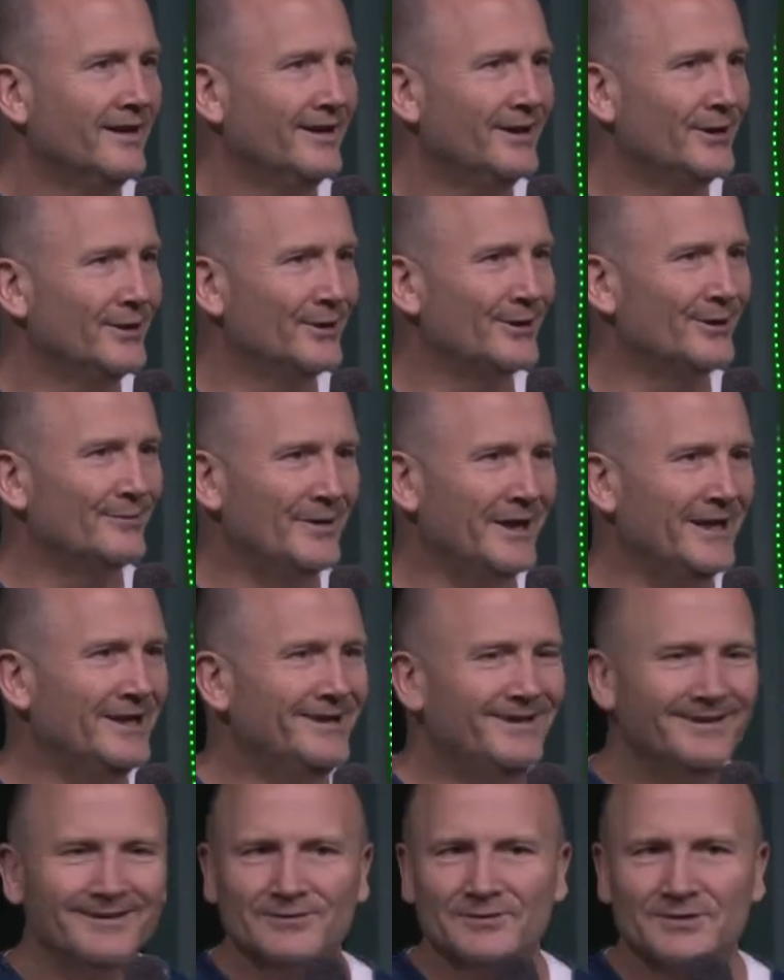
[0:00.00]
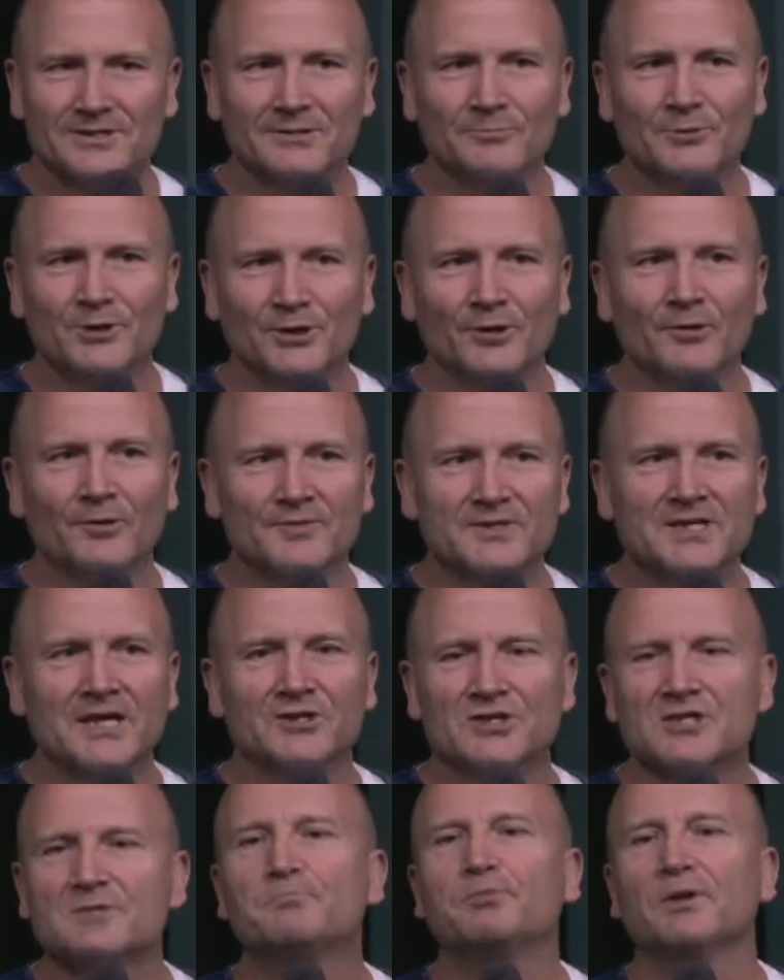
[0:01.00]
You know what I mean? Some of you know what I'm
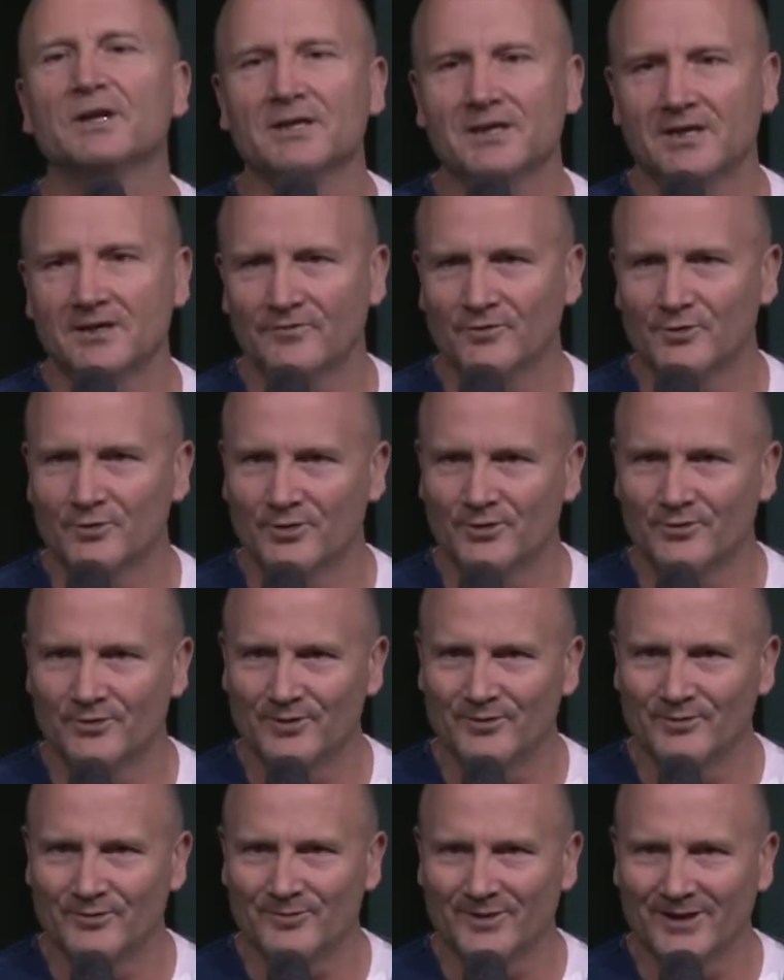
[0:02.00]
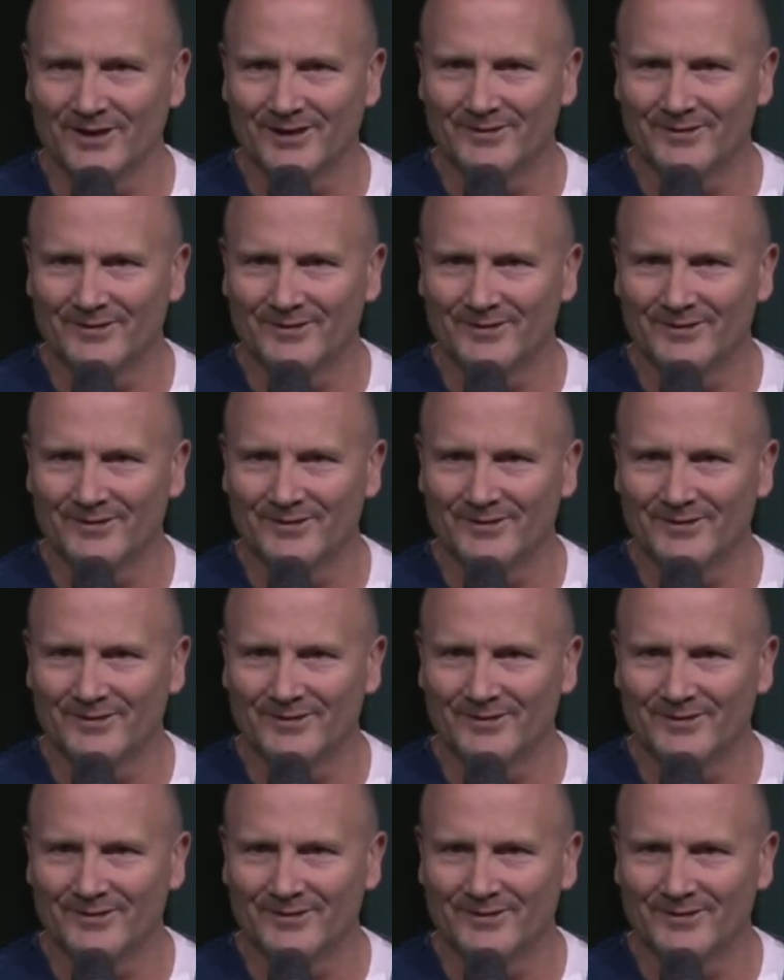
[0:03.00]
saying. Just blink if you agree with me.